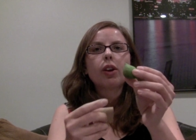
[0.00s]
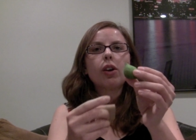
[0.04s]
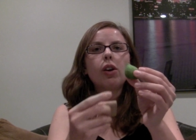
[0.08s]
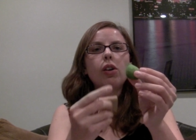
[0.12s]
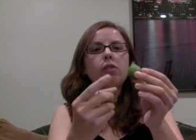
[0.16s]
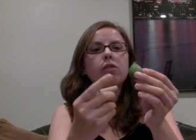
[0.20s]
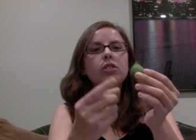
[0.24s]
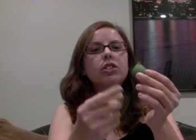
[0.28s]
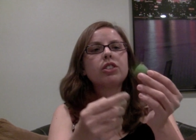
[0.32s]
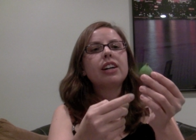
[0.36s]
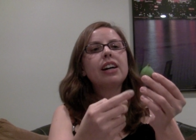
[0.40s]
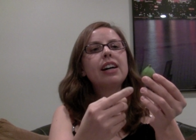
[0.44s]

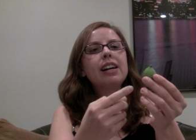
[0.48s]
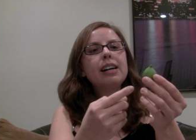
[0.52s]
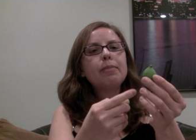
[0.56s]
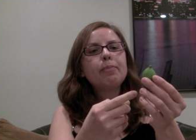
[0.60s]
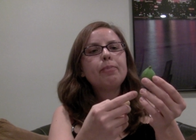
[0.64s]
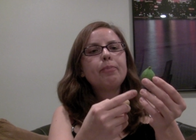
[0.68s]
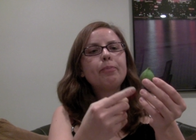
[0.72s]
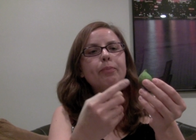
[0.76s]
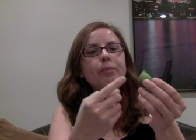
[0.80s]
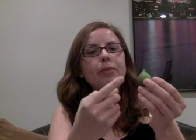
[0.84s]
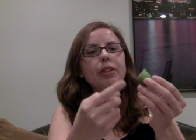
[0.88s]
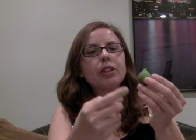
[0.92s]
Over
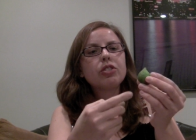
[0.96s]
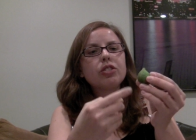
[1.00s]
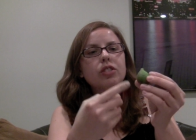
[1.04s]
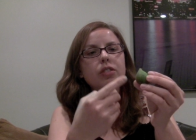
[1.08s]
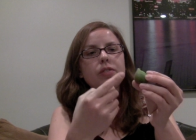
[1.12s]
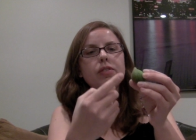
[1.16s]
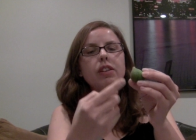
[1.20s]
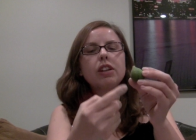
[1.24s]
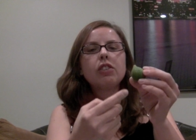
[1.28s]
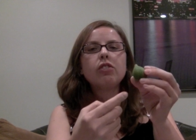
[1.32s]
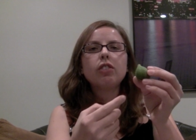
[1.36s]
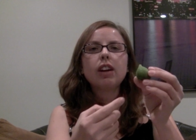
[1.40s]
time, as the
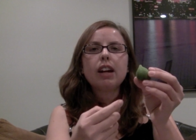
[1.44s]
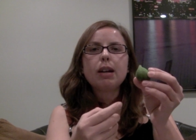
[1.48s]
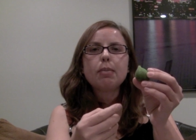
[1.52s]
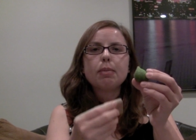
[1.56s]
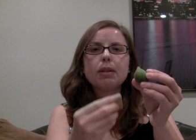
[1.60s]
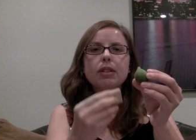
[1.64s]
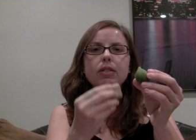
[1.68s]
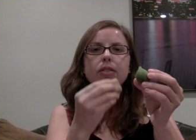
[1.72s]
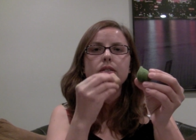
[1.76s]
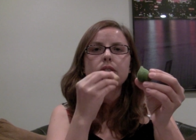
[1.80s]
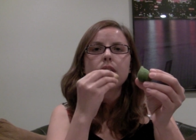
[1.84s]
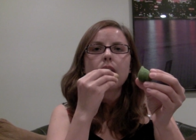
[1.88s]
fig
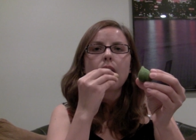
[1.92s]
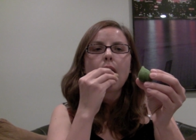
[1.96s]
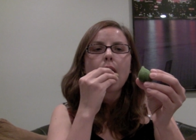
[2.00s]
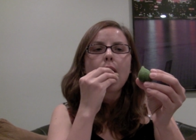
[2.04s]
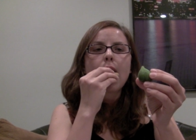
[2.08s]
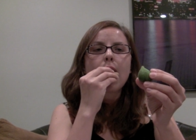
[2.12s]
ripens,